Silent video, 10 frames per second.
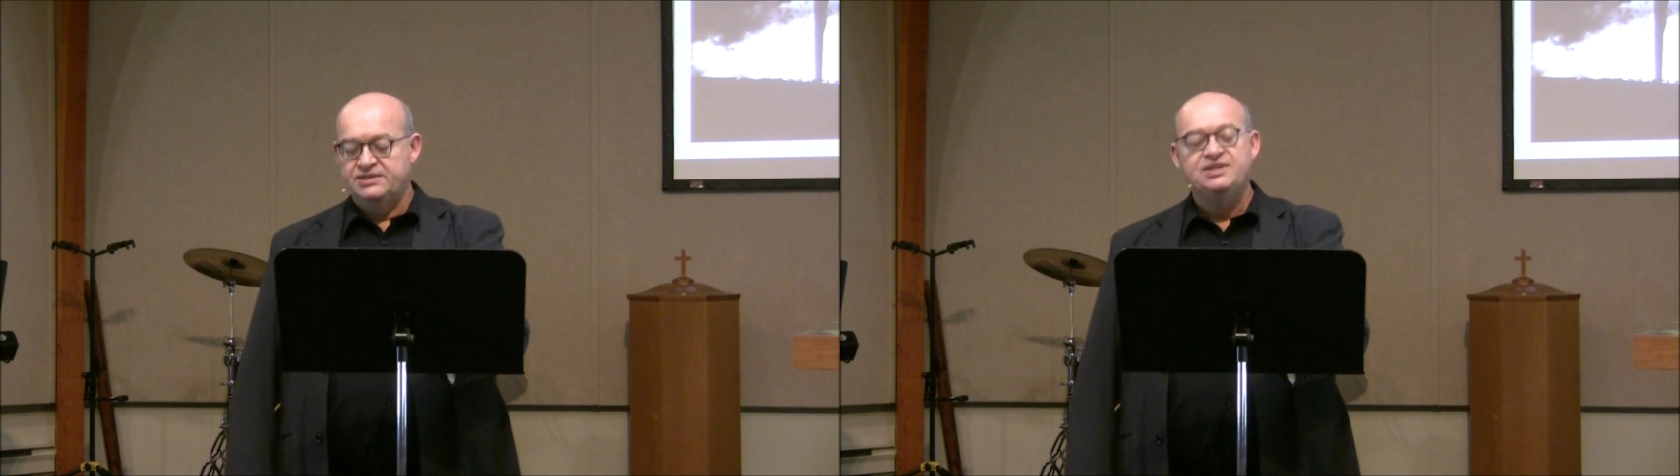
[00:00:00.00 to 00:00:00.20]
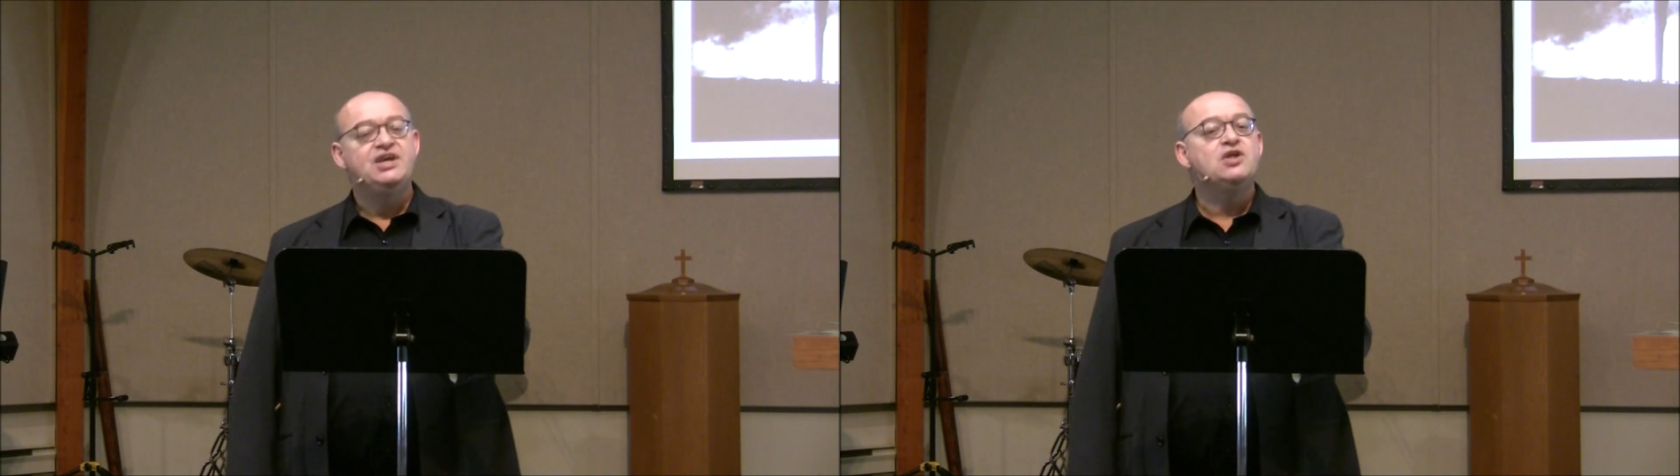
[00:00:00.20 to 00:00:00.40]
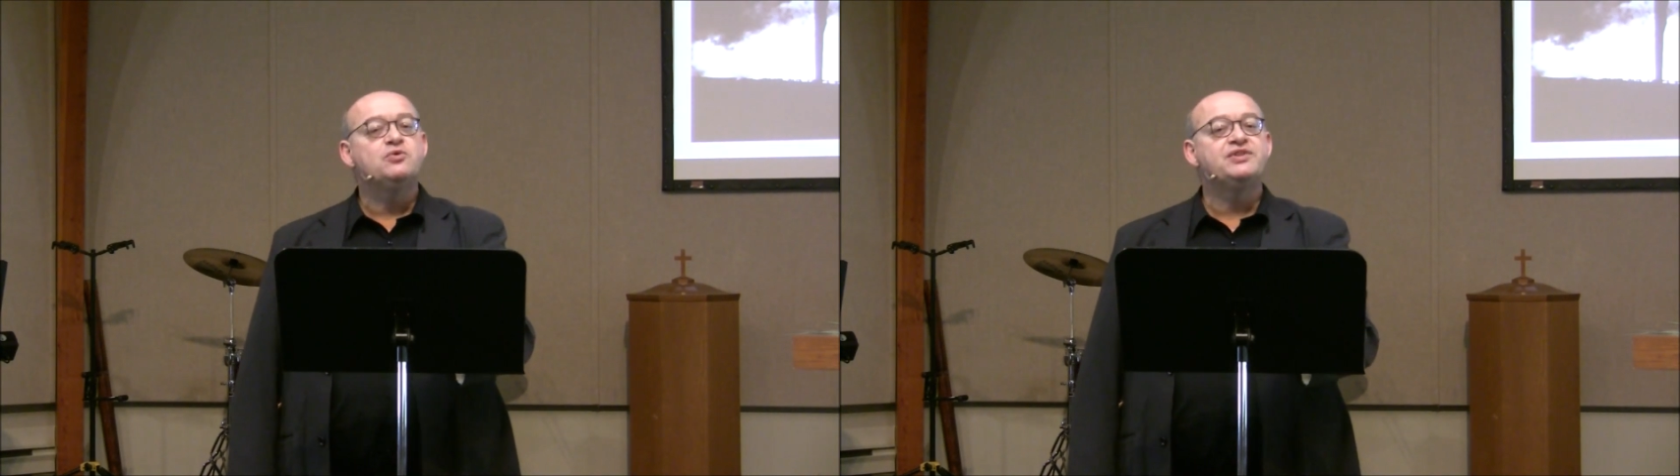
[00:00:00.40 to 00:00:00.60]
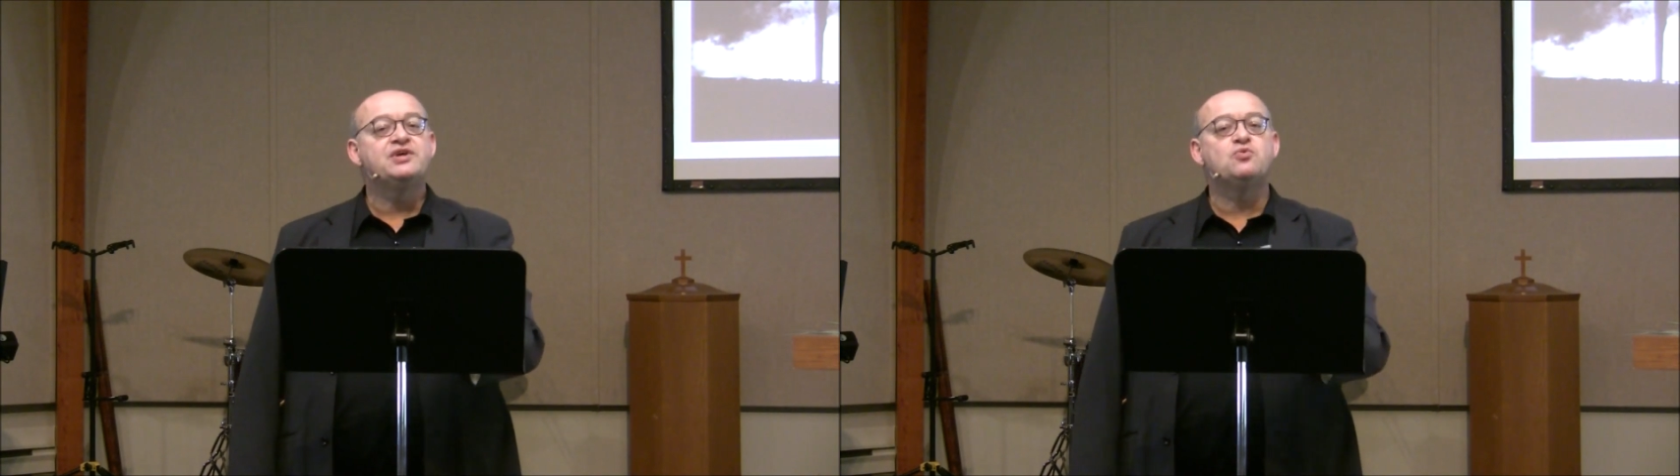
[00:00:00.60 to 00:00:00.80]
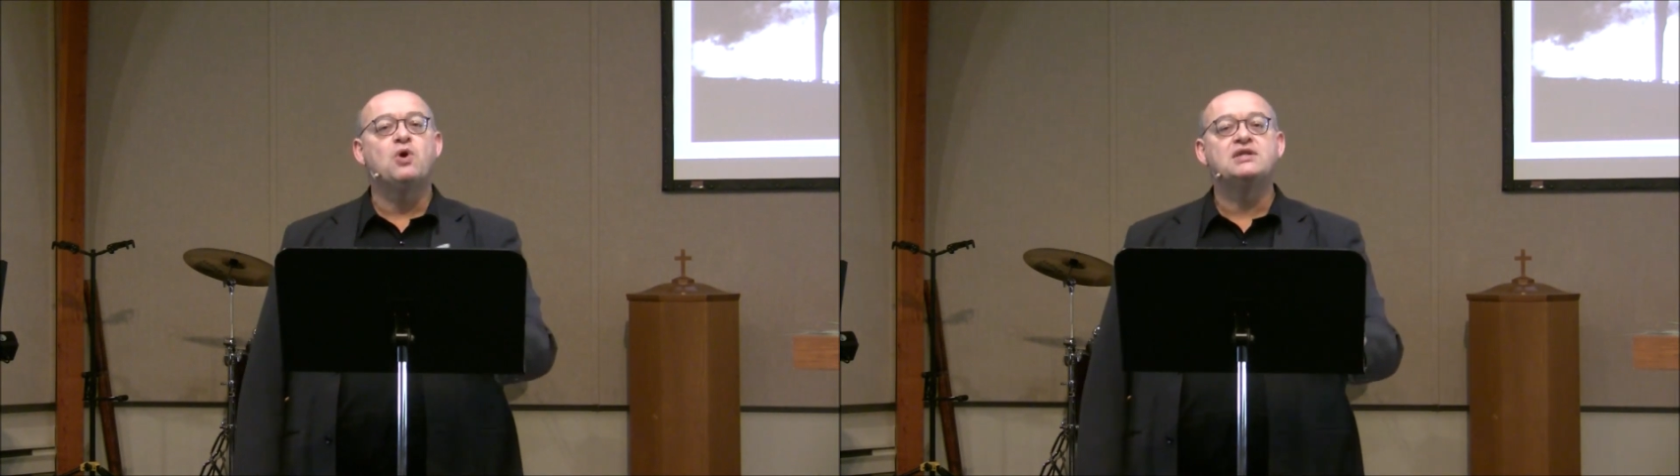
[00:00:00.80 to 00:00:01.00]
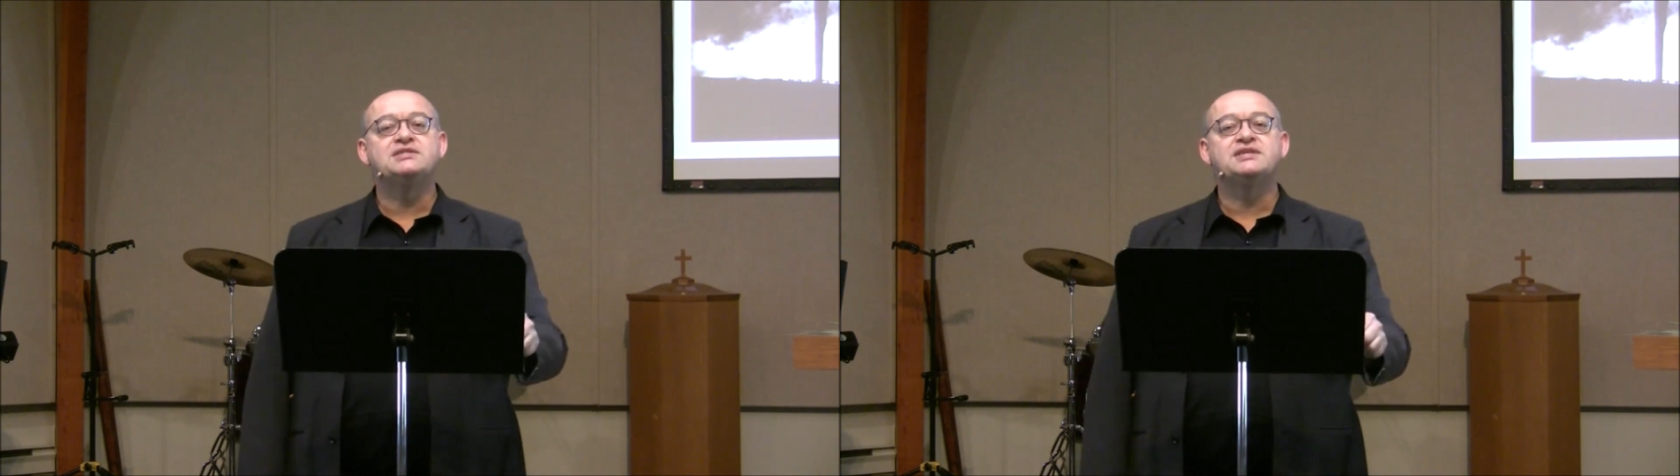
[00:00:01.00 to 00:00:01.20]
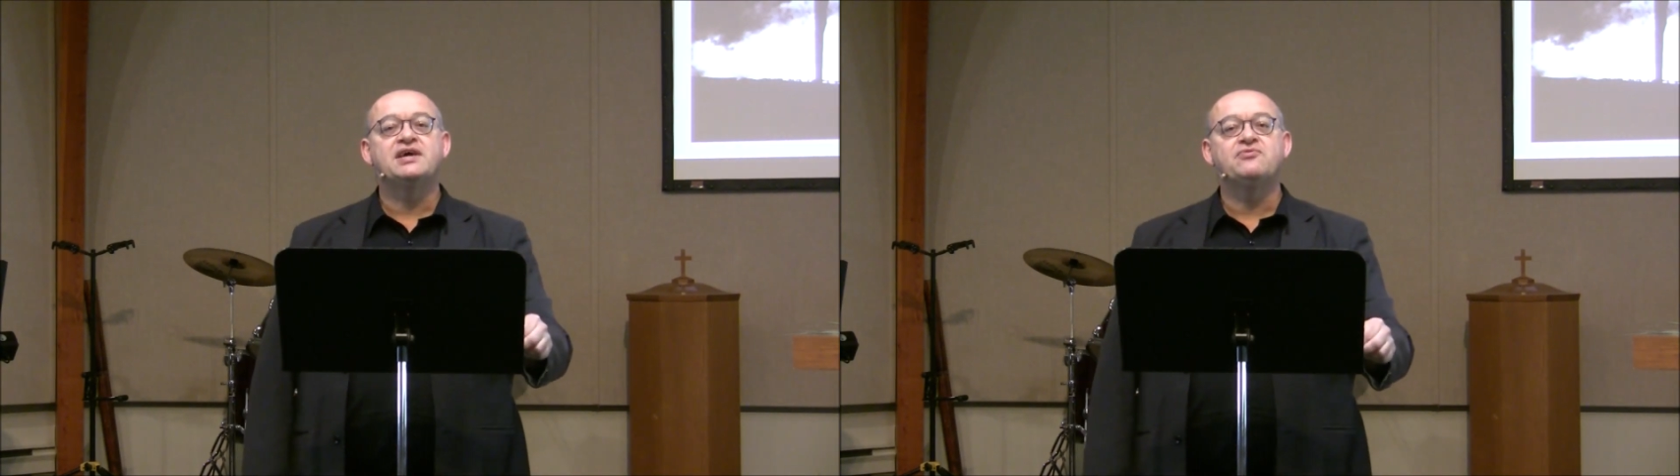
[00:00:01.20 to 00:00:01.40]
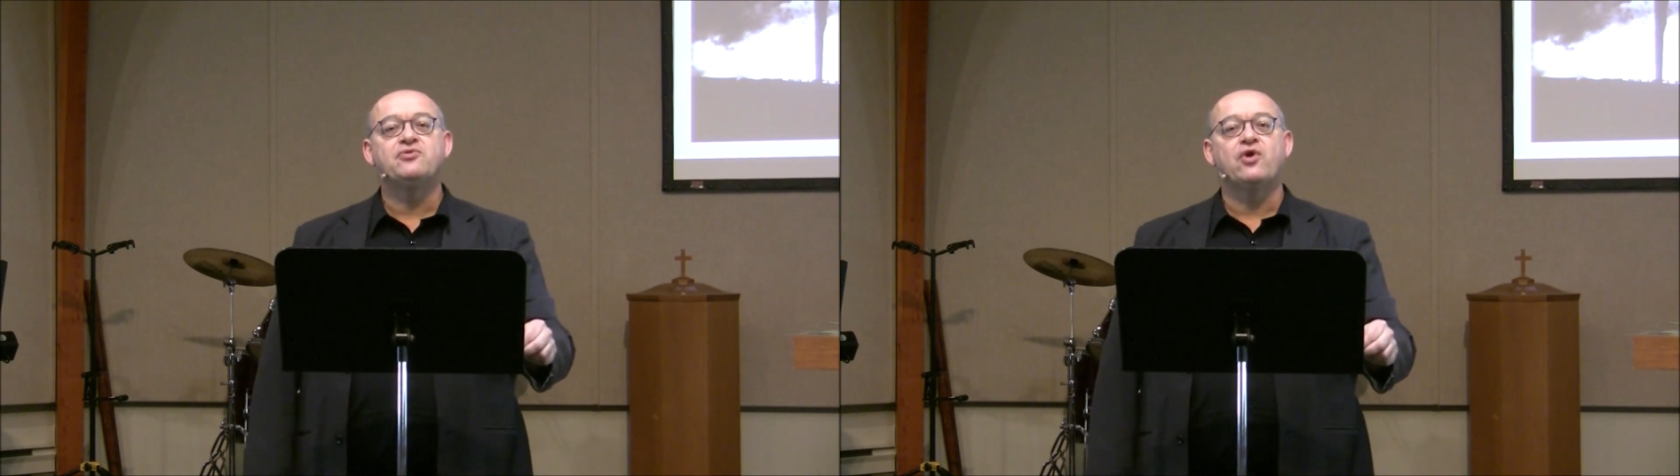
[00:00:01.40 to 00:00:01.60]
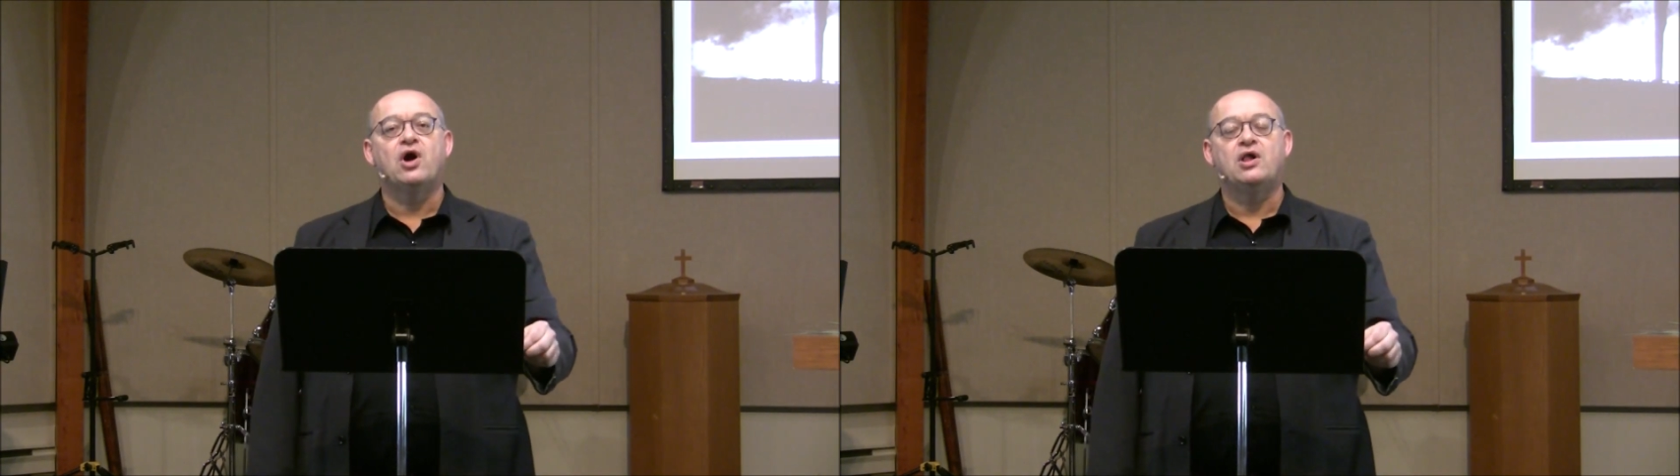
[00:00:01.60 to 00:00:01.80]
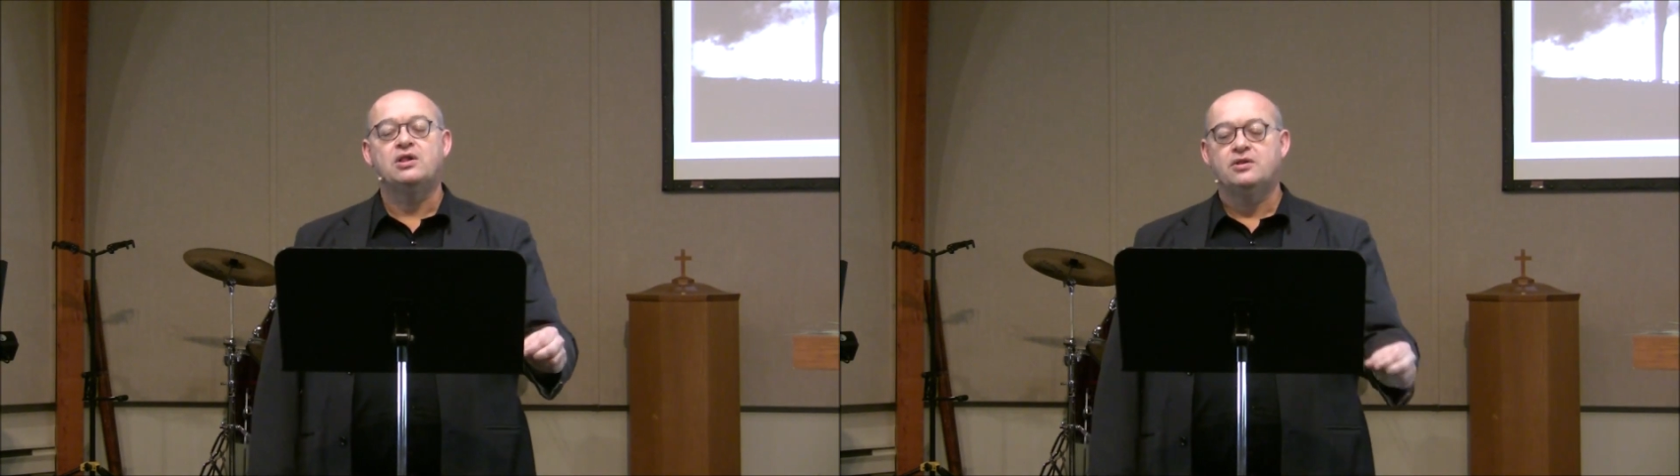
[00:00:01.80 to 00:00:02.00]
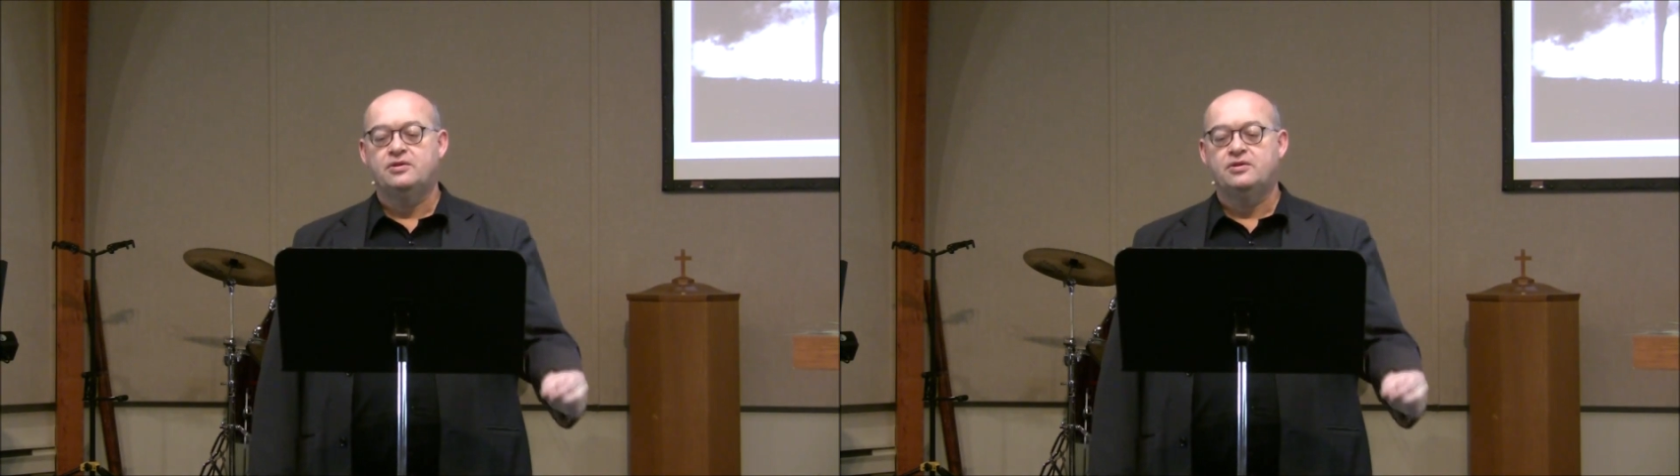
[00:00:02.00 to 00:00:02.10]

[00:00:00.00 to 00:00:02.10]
Deal with it once and for all.